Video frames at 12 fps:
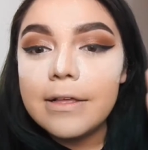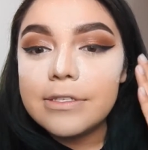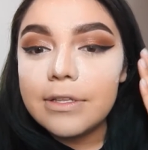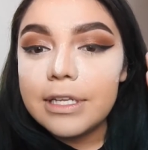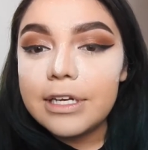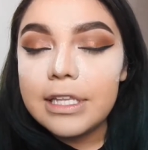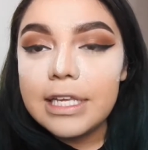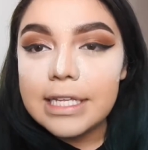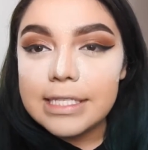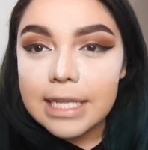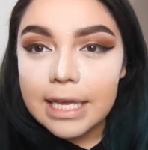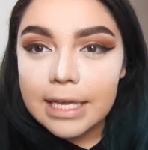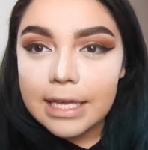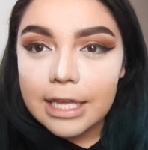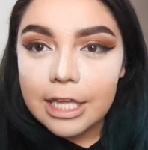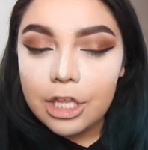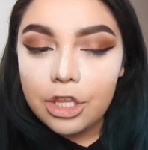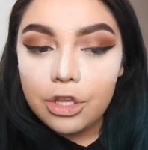So literally it's like
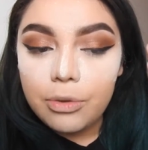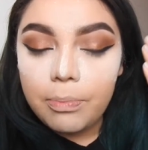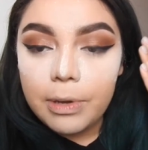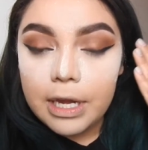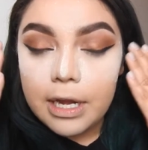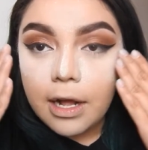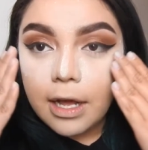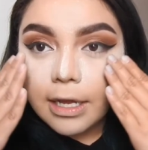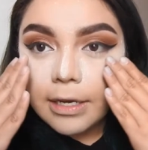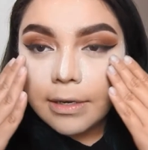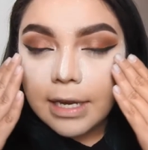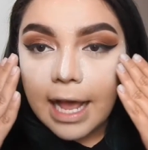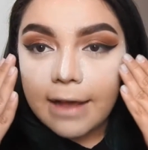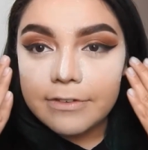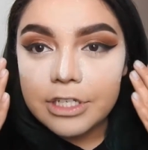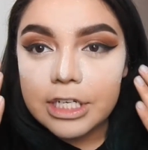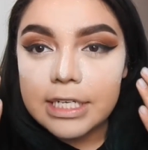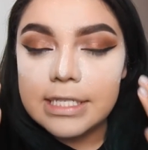you put it on
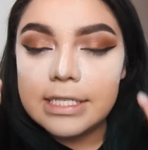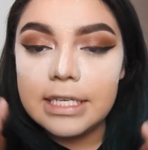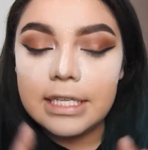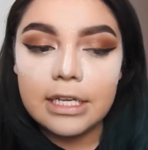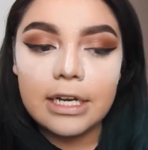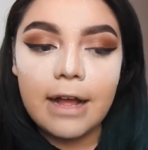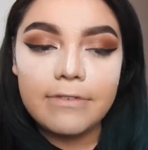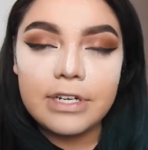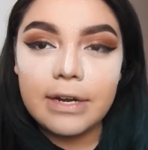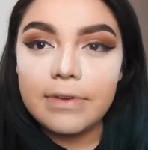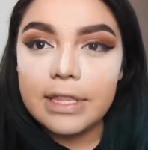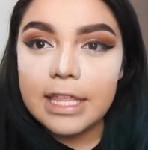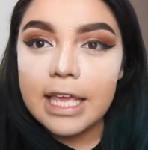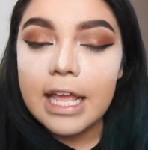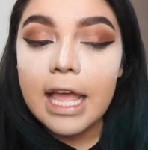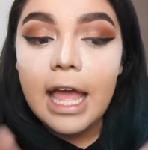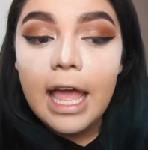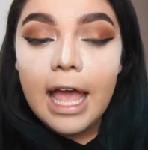after your concealer, after
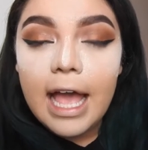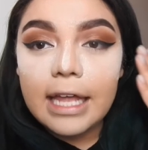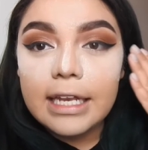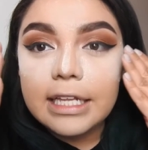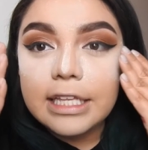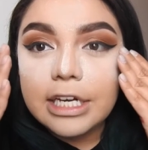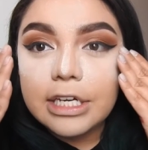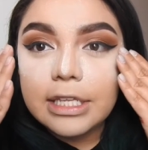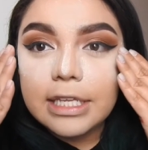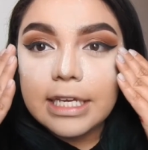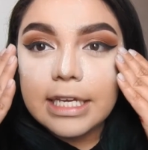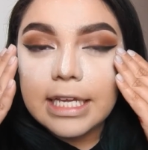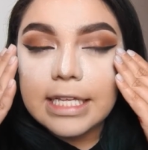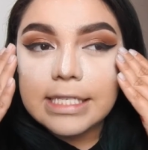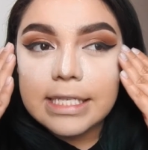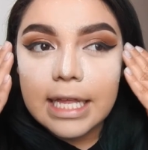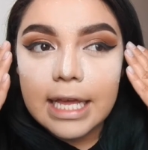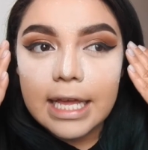everything, and it literally
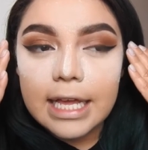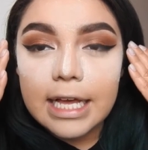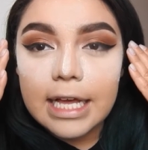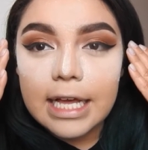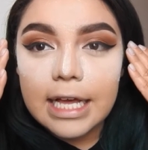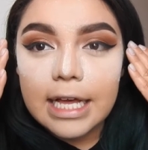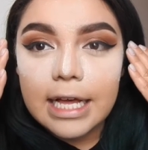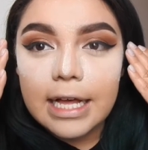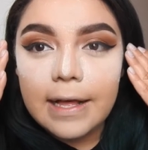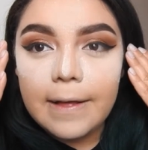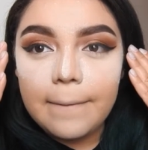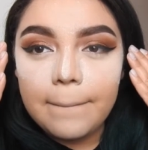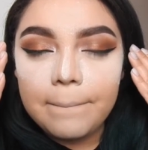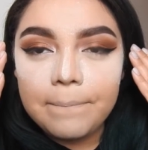is like how